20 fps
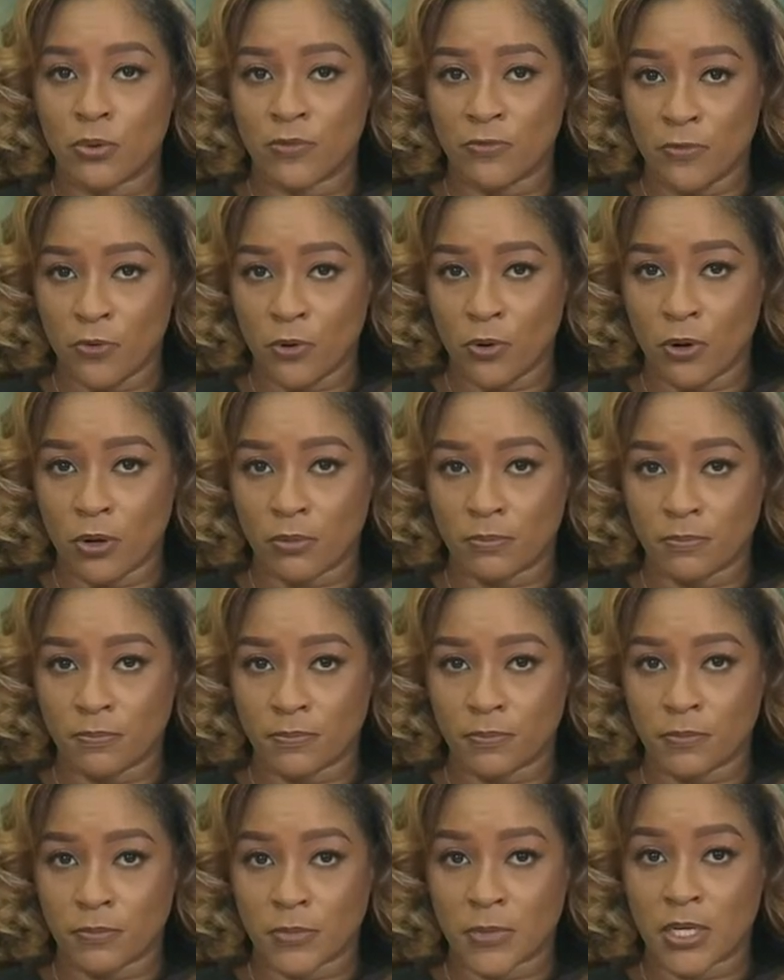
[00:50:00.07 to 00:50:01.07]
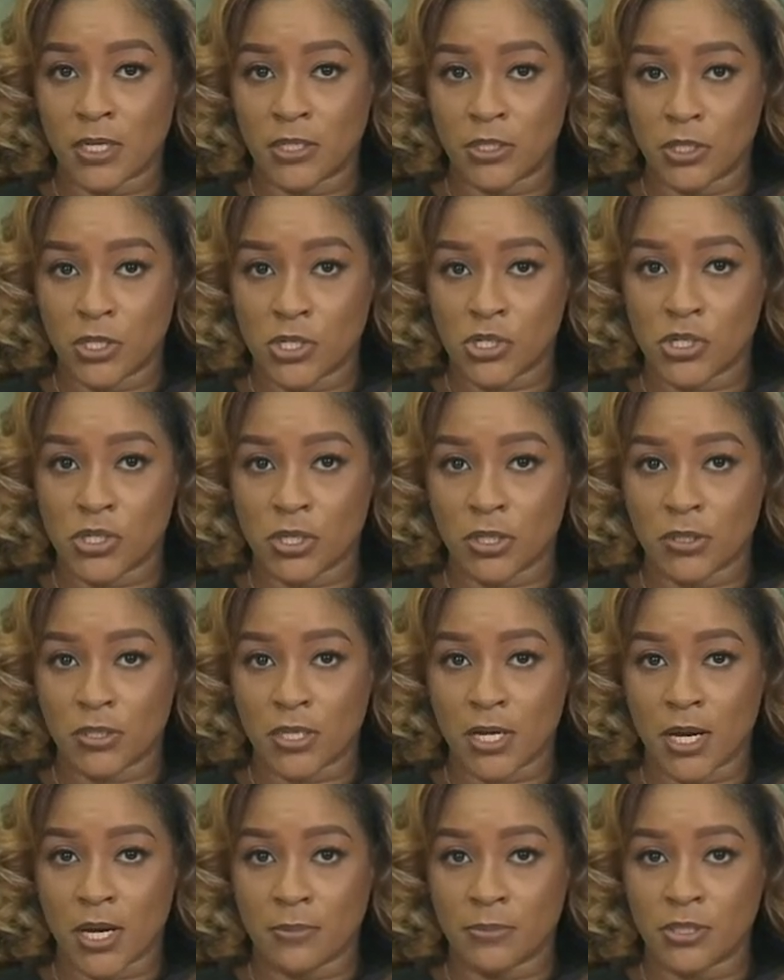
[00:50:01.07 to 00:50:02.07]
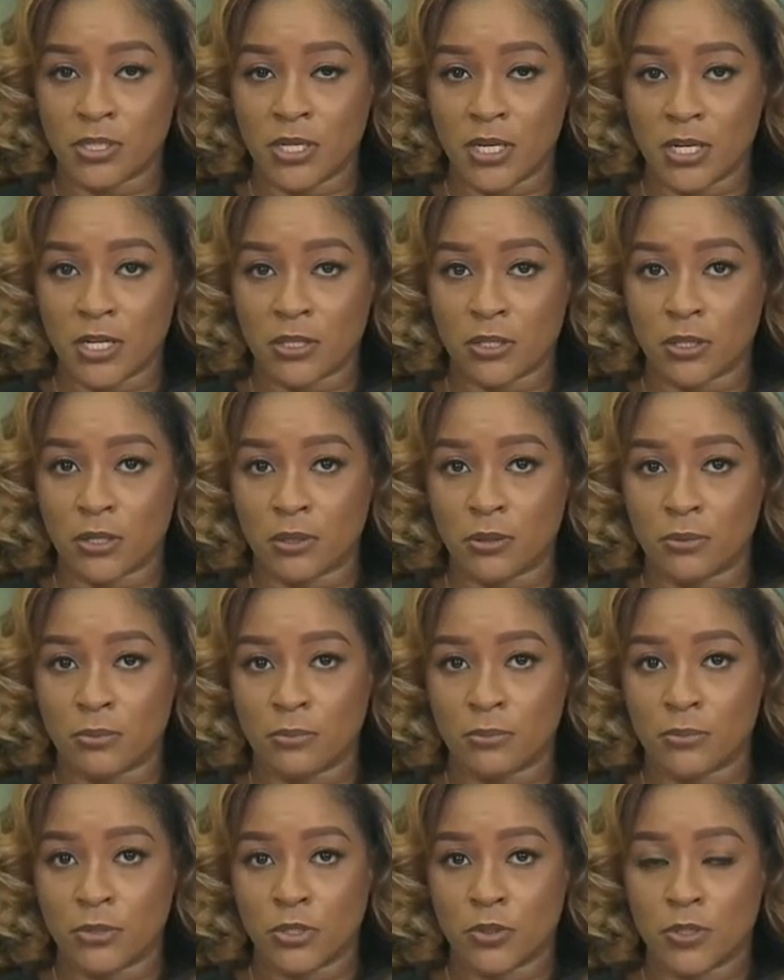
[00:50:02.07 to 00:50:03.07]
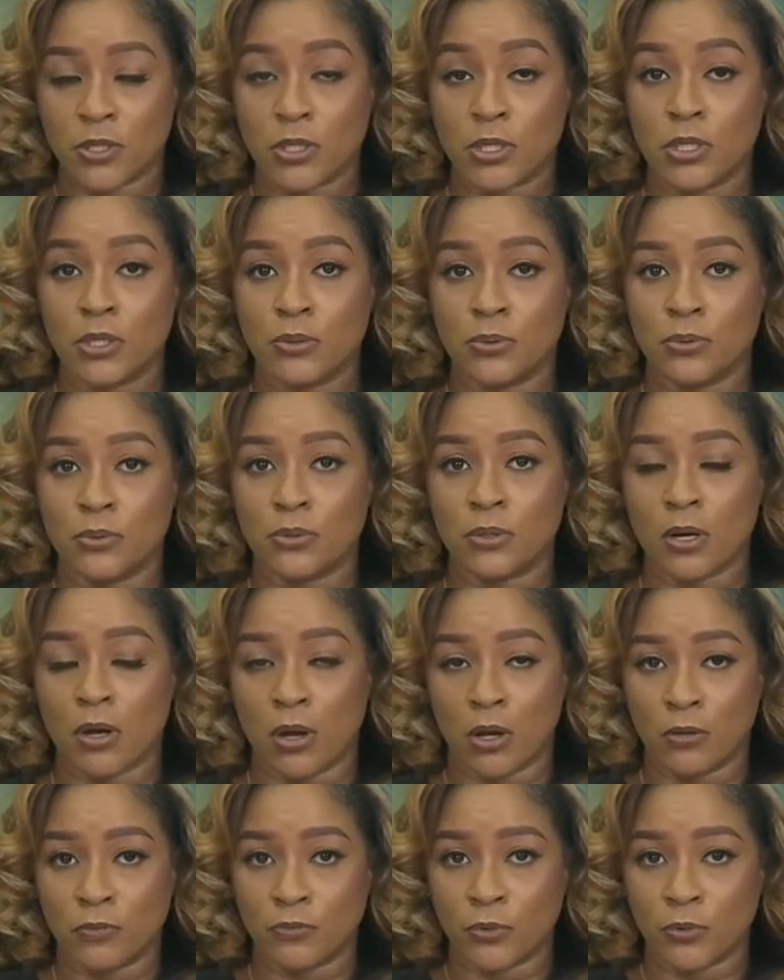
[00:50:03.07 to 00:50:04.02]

reform. Additional time's needed, though, to include all